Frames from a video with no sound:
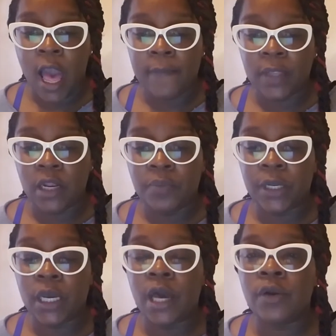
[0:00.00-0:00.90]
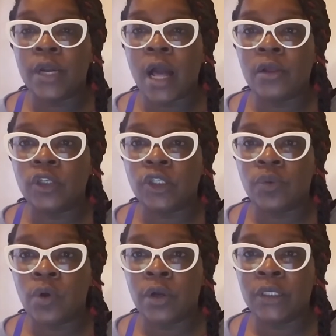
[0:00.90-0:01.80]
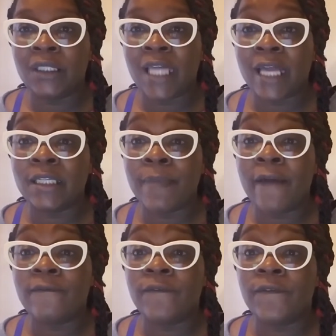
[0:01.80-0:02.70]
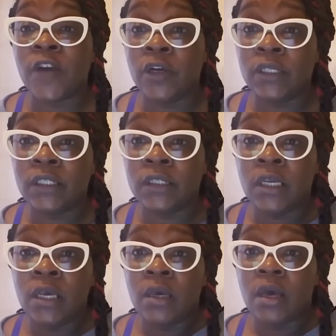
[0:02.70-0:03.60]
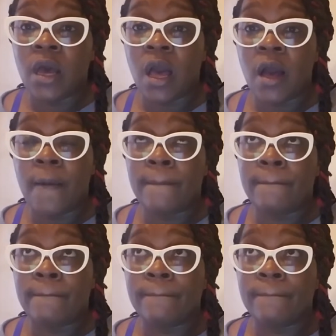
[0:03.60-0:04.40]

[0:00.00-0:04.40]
I plan on putting $100 towards. That's my first small